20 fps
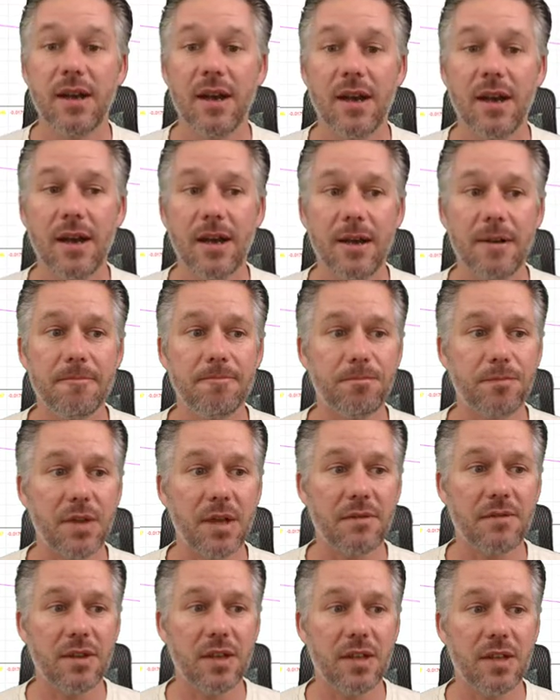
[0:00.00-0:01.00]

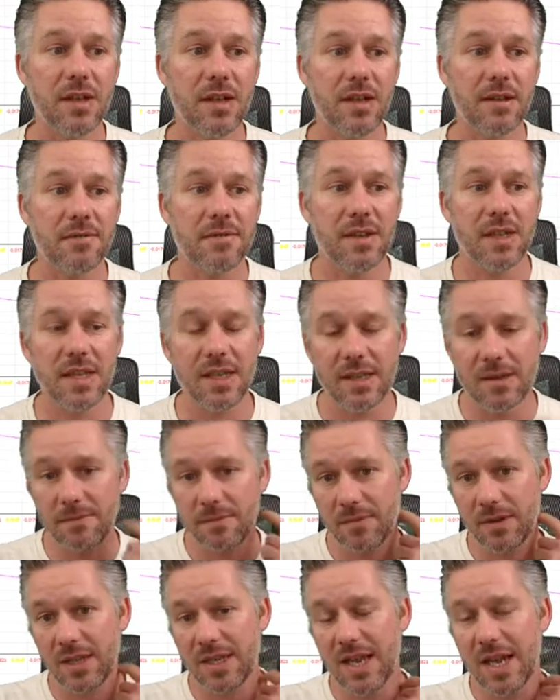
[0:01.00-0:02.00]
If the
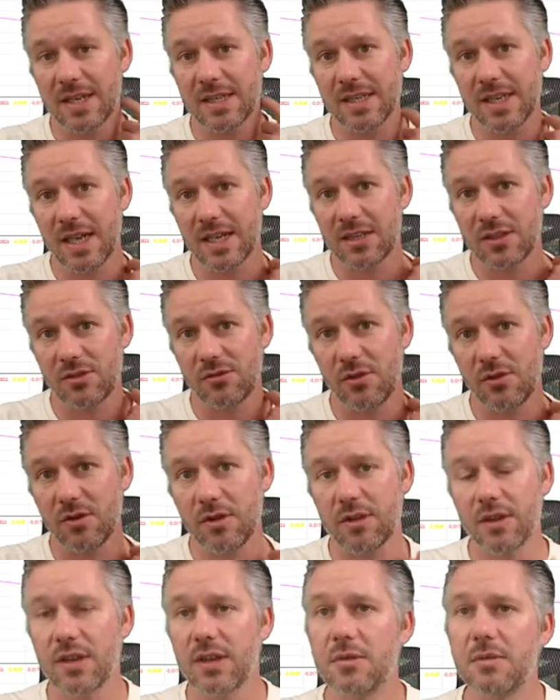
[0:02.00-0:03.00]
yen's getting
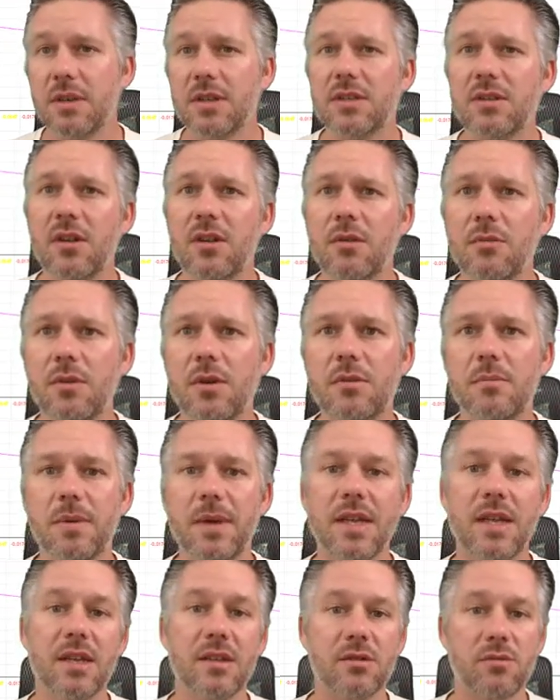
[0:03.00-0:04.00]
stronger, the US dollar will
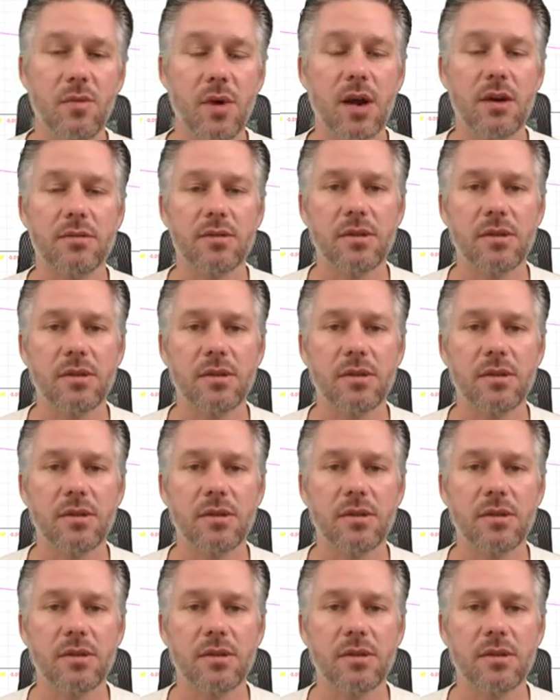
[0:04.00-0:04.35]
be as well.